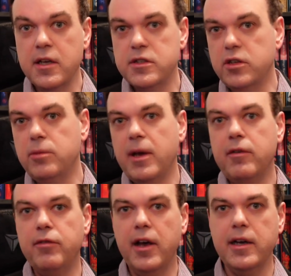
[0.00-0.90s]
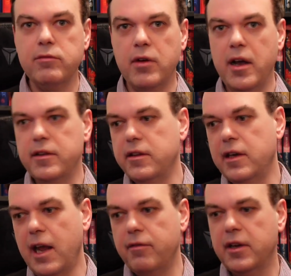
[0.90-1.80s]
So you may find, rather
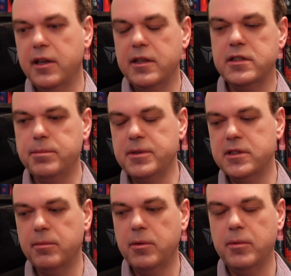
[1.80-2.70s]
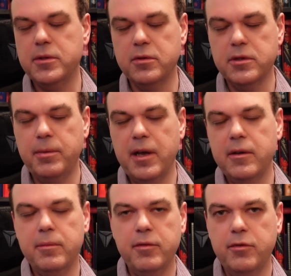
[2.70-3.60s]
than having, and this has been something we've talked
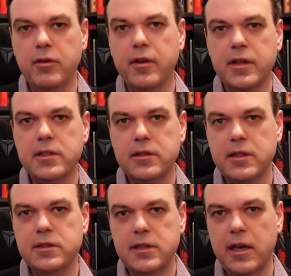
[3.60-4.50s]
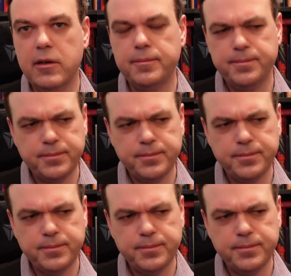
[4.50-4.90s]
about before on this channel,